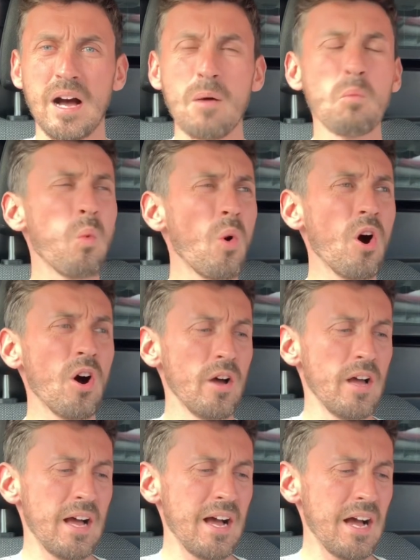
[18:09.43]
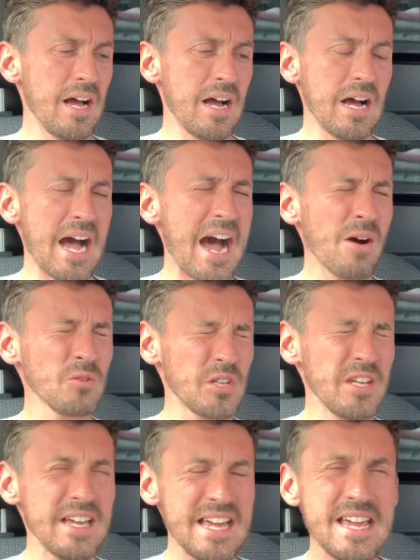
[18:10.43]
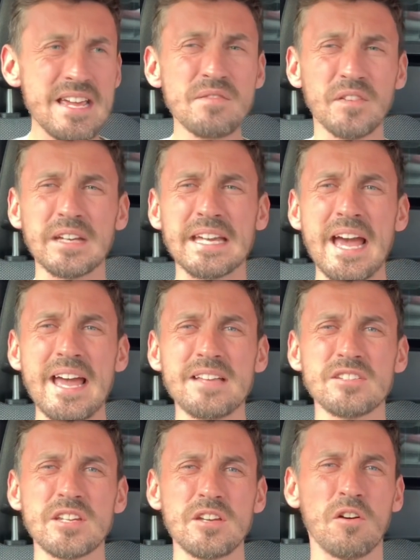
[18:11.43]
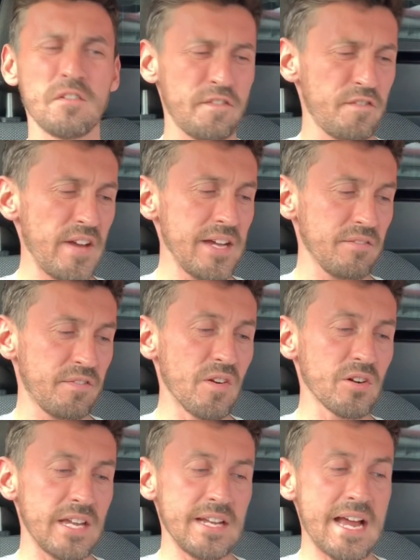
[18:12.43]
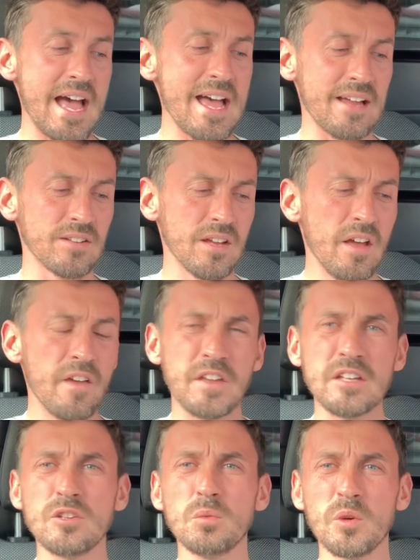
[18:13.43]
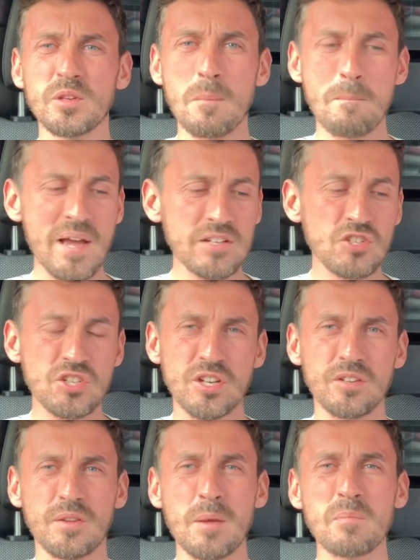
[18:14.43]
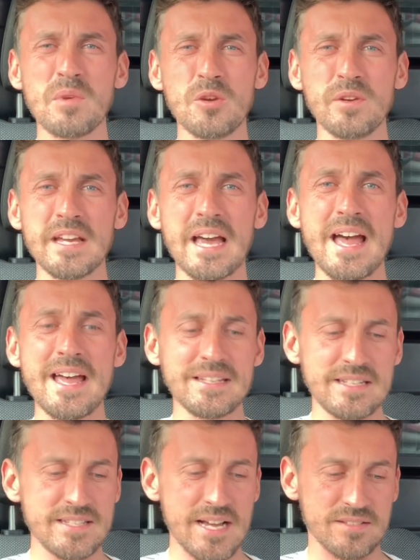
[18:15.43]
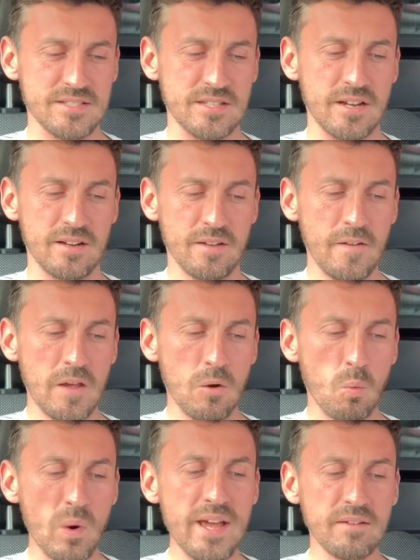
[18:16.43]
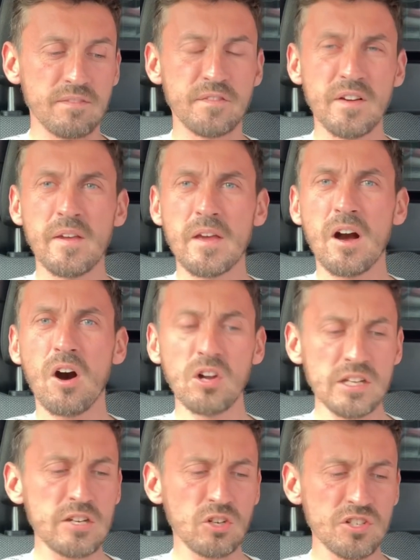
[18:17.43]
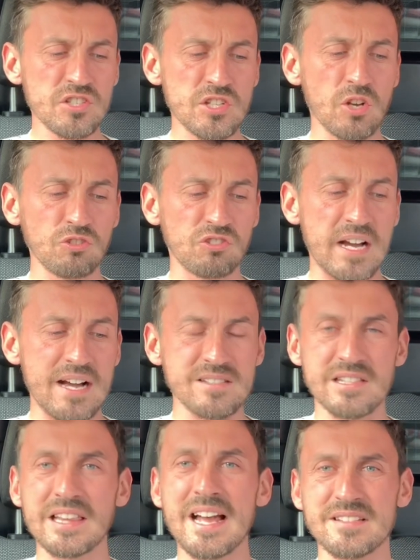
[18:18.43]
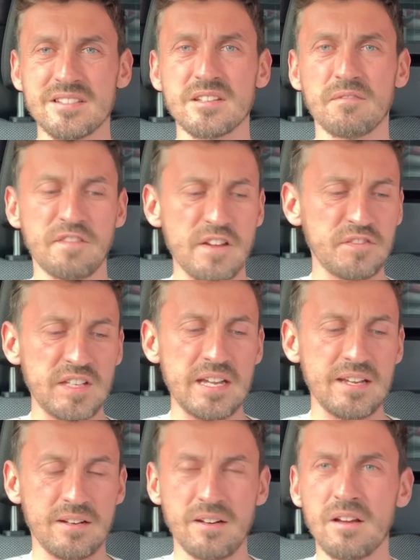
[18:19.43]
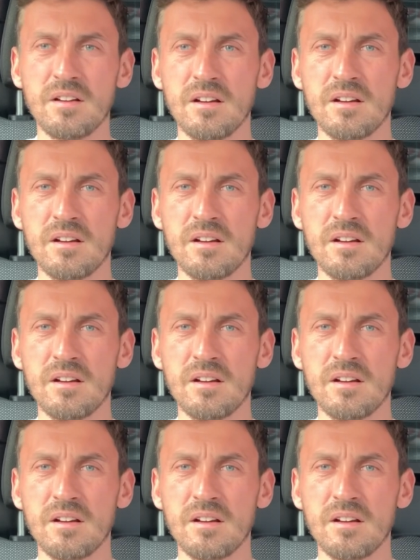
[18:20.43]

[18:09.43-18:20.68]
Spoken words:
And what? How do you even get into your thick fucking head that you would mention the Munich air disaster with Ole Gunnar Solskjaer's last 15